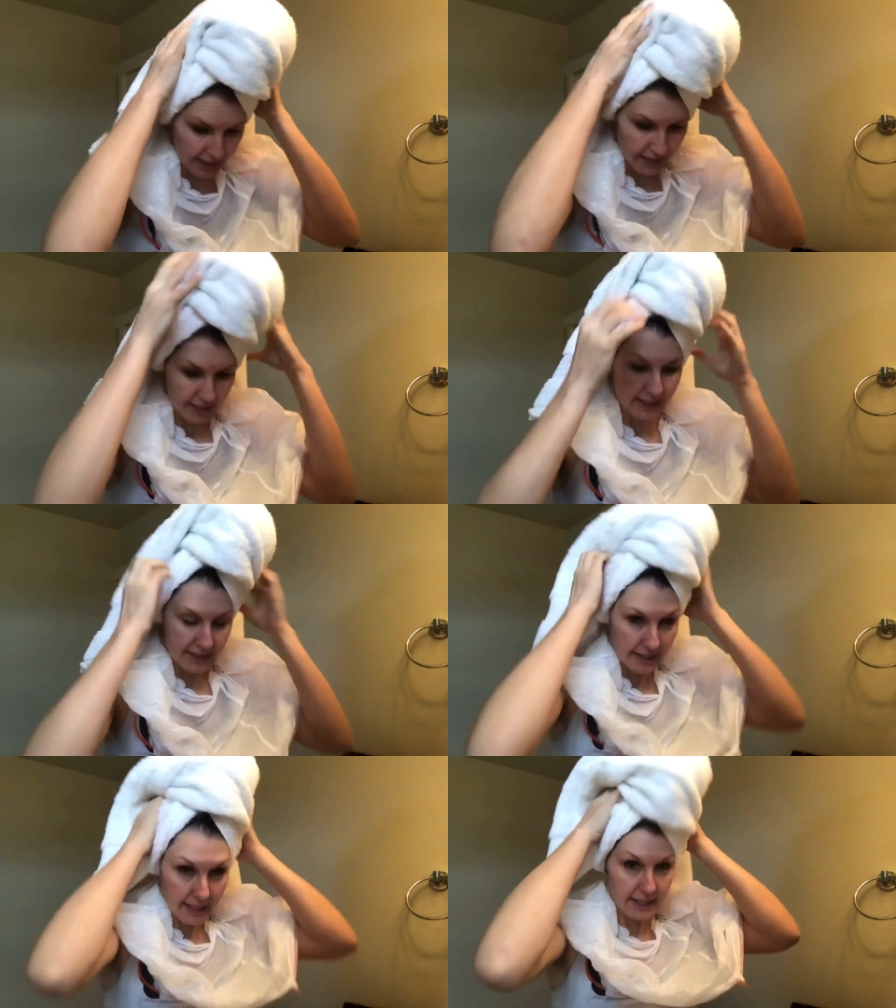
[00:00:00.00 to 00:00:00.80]
It
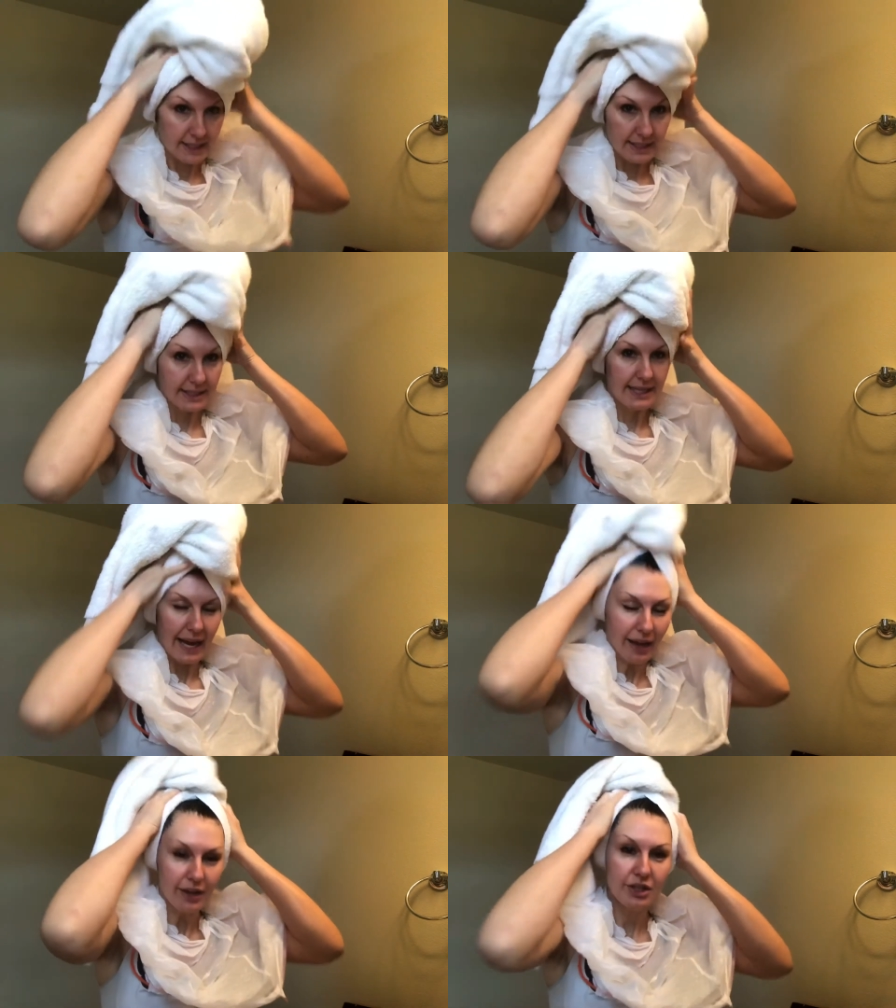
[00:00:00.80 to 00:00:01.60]
says
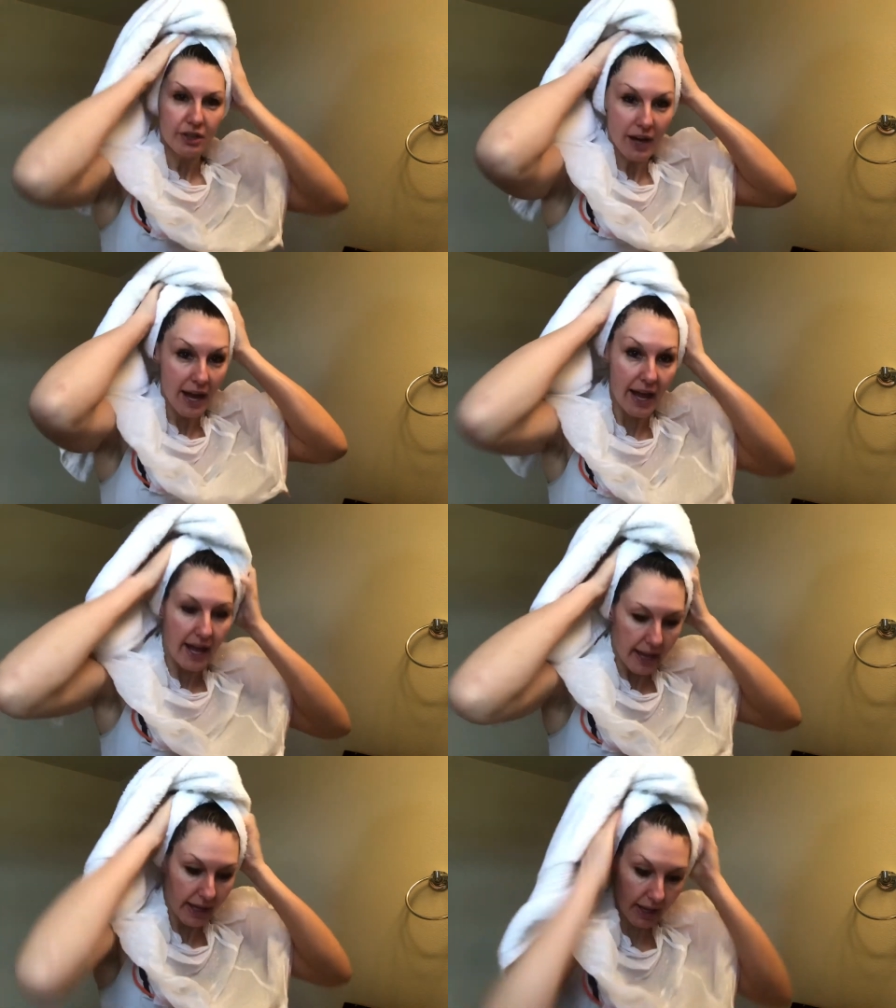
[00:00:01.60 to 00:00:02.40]
towel
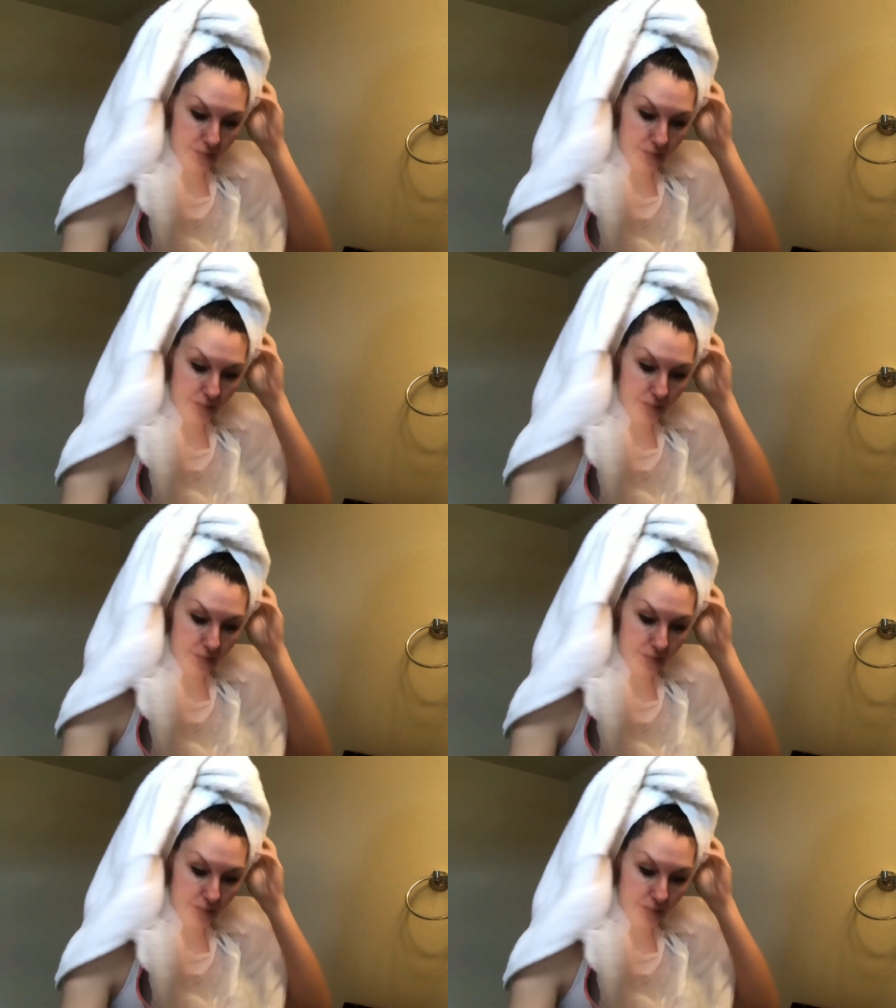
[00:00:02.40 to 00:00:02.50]
dry,